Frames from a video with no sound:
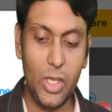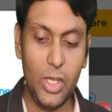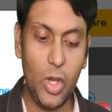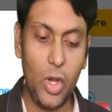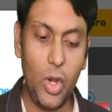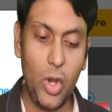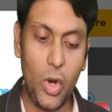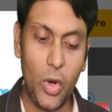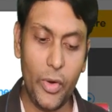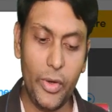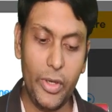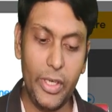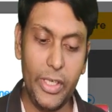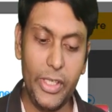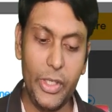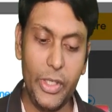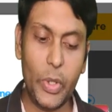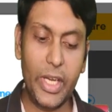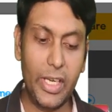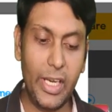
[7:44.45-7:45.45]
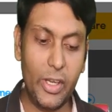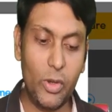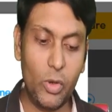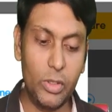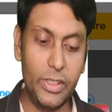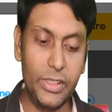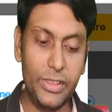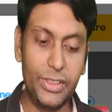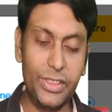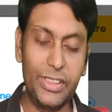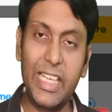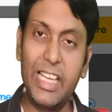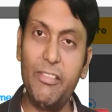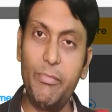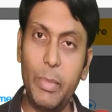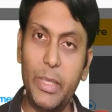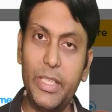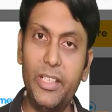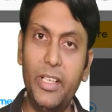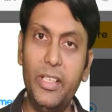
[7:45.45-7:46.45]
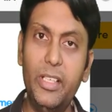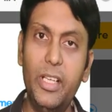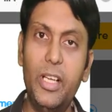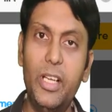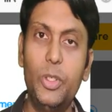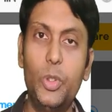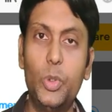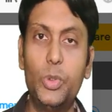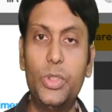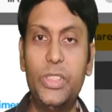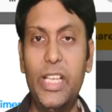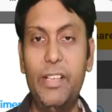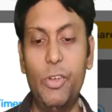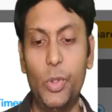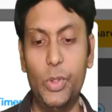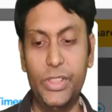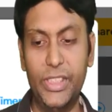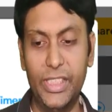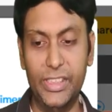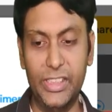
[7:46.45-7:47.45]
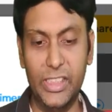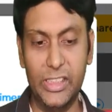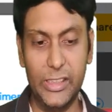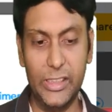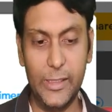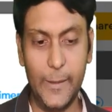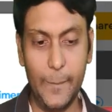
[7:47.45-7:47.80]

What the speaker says: or you can click on this save button to save your changes.